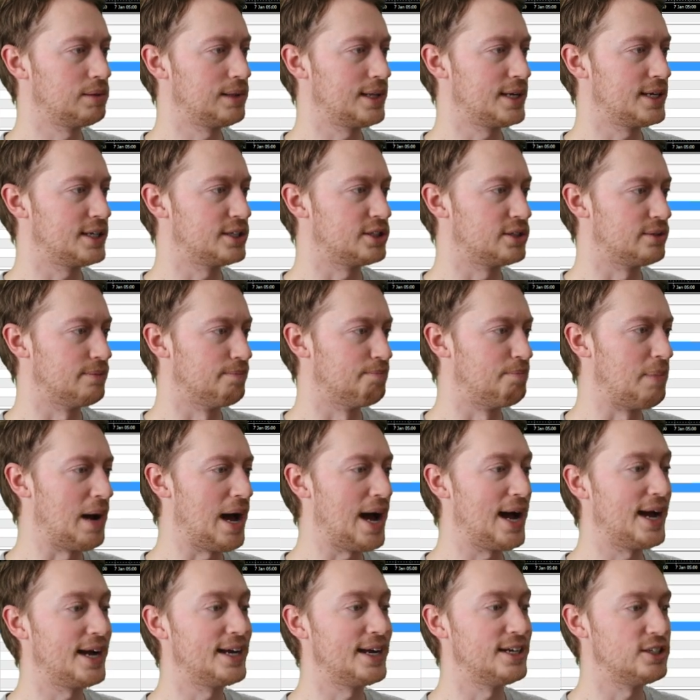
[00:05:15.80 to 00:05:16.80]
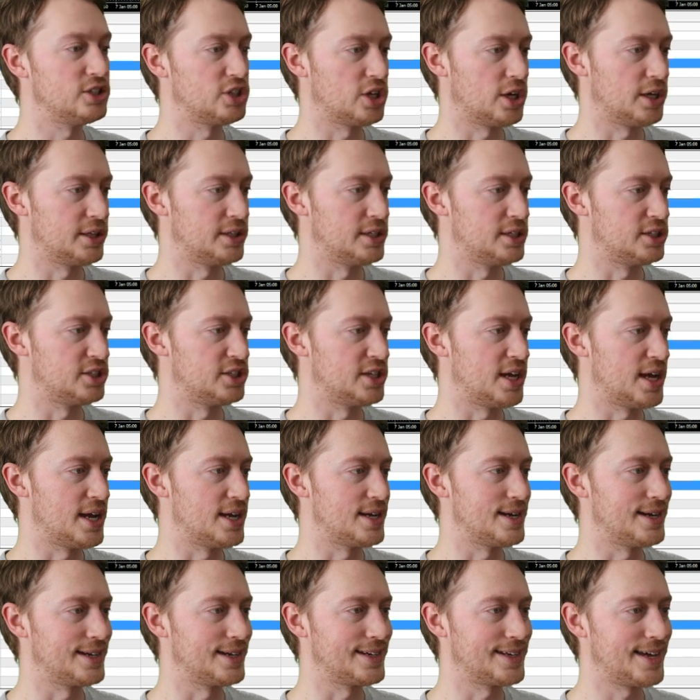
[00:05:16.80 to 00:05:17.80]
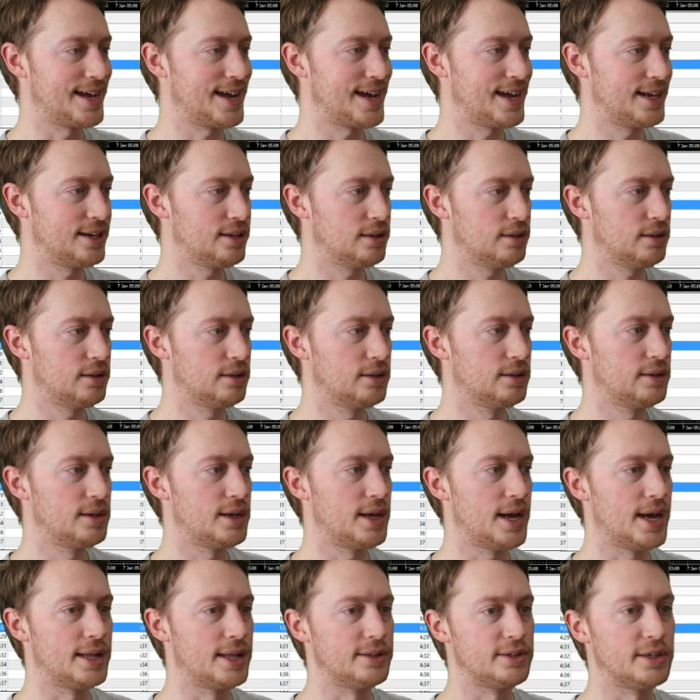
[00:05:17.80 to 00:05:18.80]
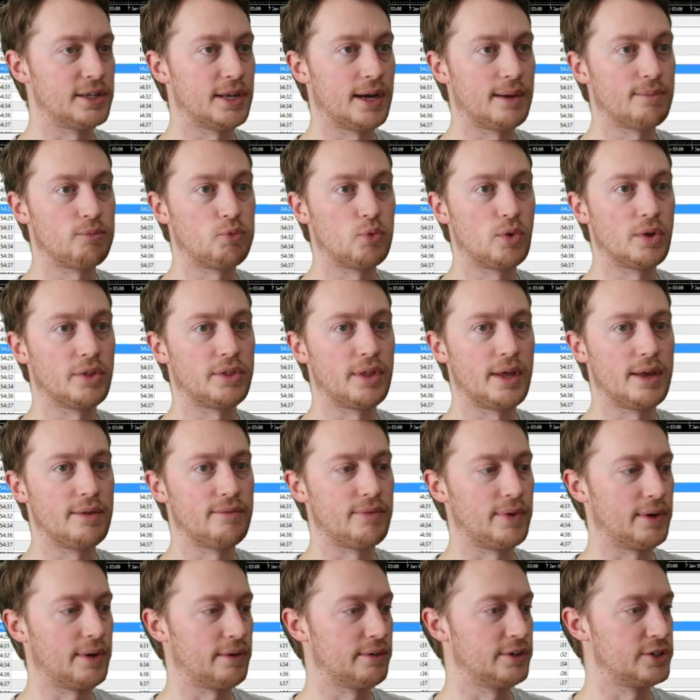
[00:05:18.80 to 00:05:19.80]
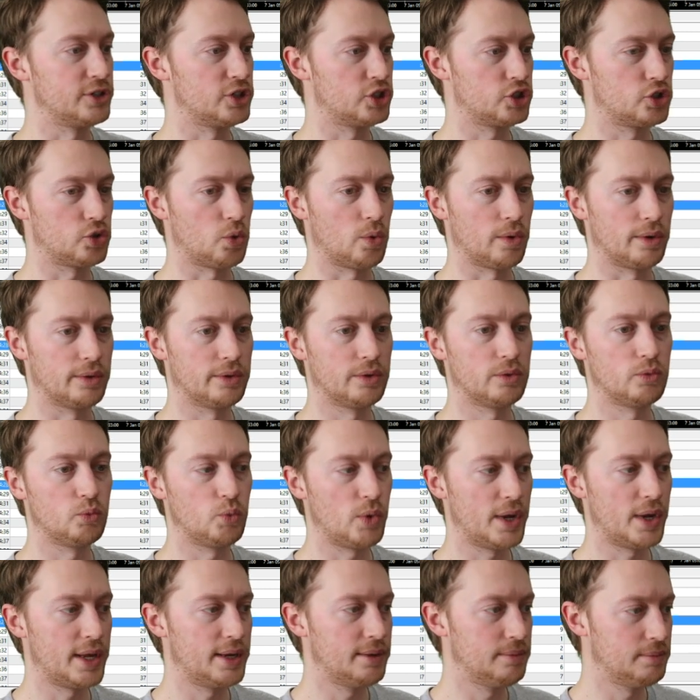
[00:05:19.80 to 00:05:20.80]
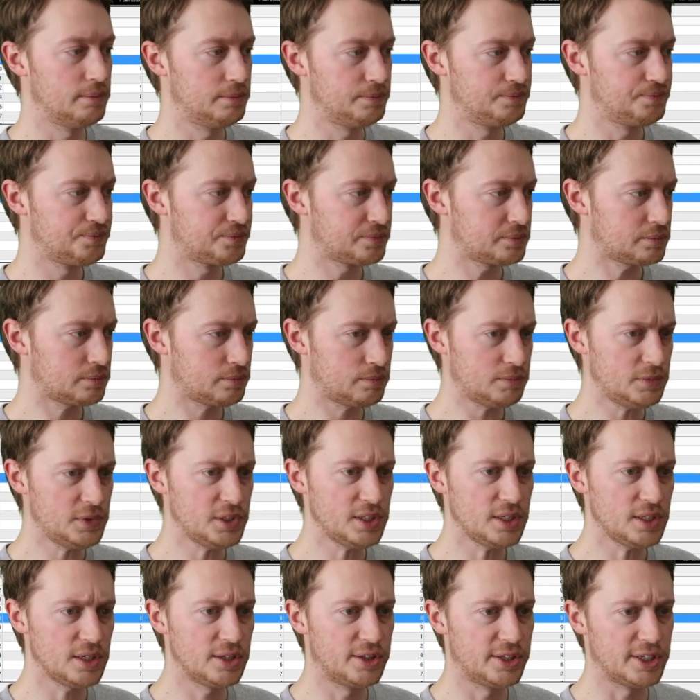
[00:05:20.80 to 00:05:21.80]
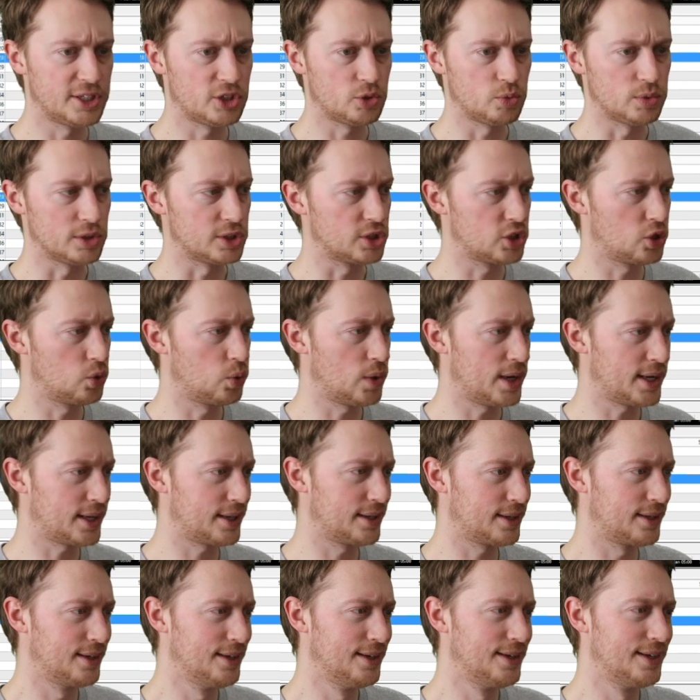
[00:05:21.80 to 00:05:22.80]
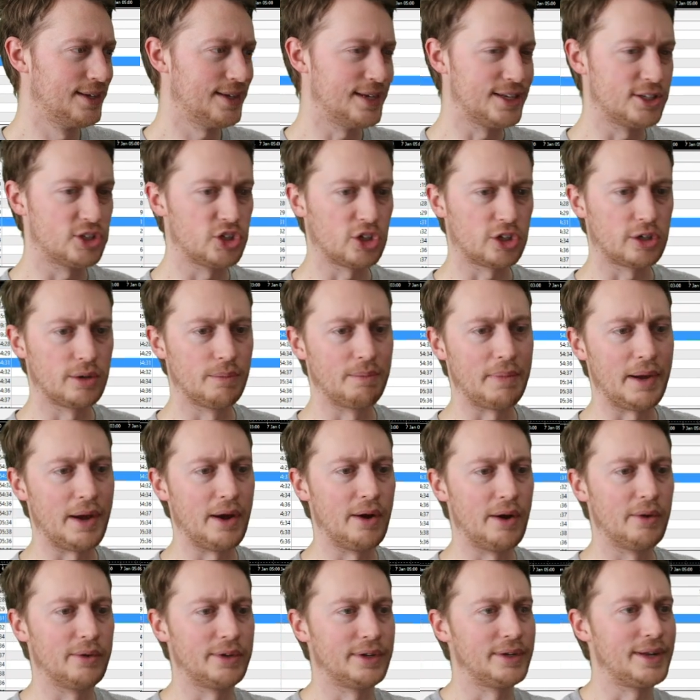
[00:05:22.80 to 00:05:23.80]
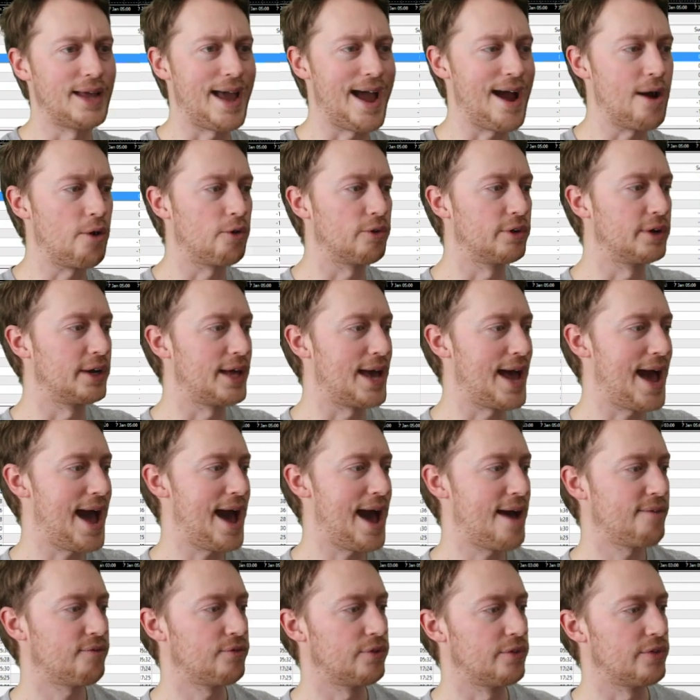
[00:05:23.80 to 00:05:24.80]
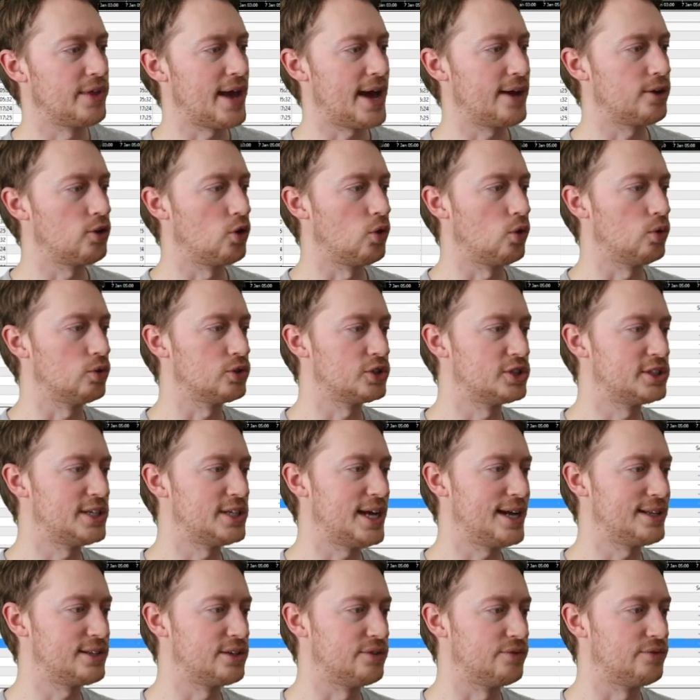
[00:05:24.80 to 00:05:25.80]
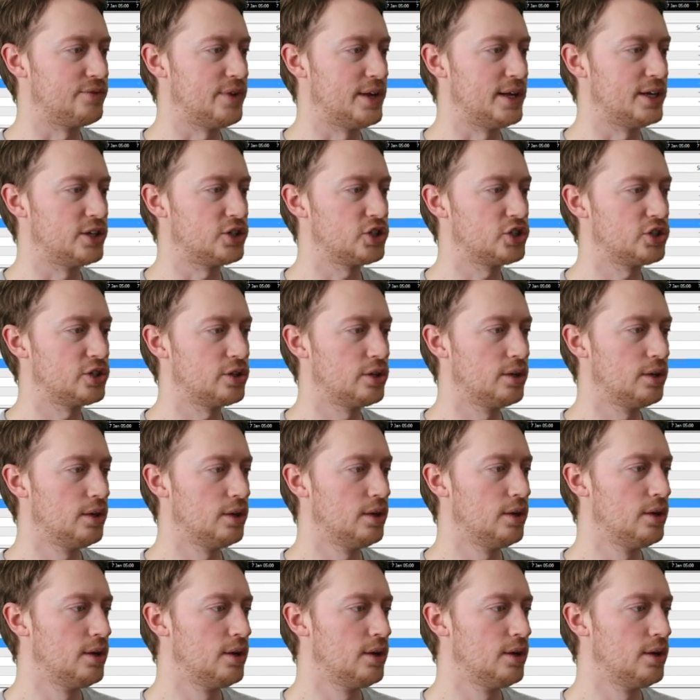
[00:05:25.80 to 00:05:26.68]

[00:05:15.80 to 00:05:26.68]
place buys on this day again, ended up with a very short win. This was quick. It took about an hour and a half for that whole set to finish.